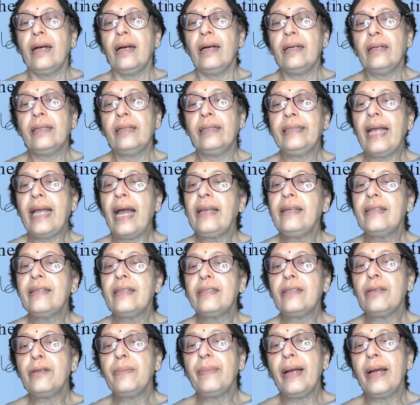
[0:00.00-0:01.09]
that
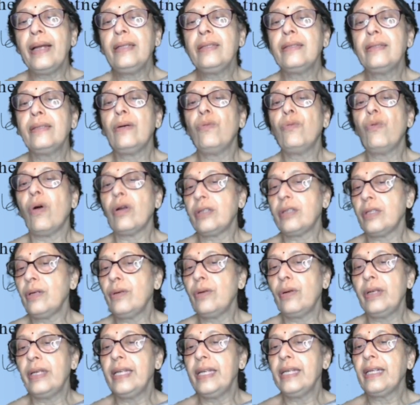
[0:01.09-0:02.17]
determines the water
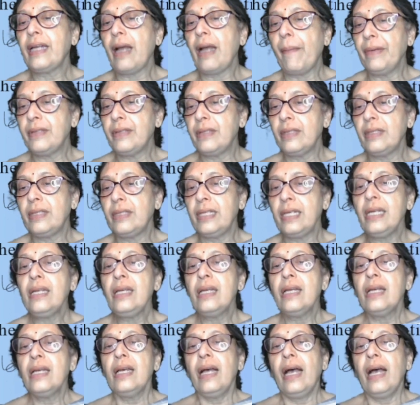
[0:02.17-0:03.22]
holding capacity